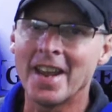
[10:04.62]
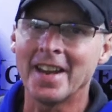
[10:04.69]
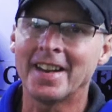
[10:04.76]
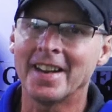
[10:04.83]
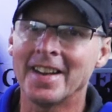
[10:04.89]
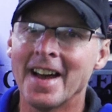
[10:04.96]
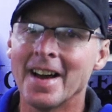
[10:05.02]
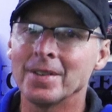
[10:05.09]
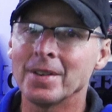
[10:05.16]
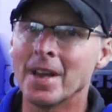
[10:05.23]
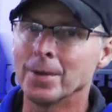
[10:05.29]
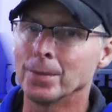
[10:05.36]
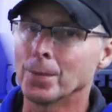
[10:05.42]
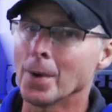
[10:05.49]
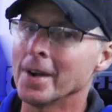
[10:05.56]
take it out
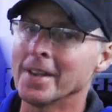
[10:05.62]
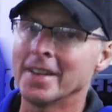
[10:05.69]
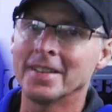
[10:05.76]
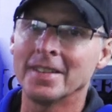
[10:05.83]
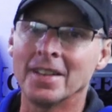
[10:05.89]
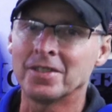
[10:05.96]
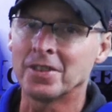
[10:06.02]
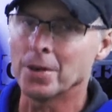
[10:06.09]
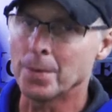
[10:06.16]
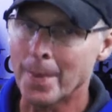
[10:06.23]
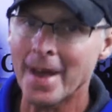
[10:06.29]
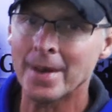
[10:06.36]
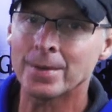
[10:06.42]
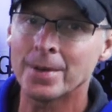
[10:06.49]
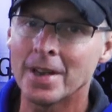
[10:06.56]
and run it. Let's get a
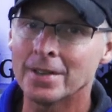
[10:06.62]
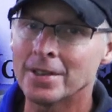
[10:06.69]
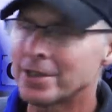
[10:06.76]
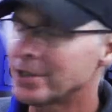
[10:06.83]
battery on